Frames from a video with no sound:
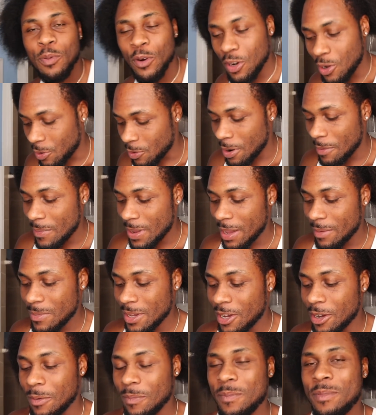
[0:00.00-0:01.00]
product I may
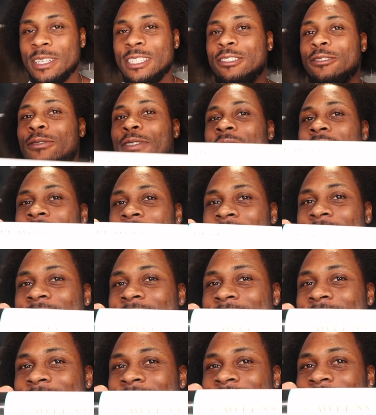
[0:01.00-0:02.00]
big up is
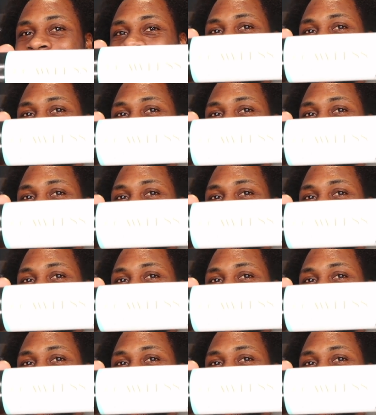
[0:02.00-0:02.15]
Flawless.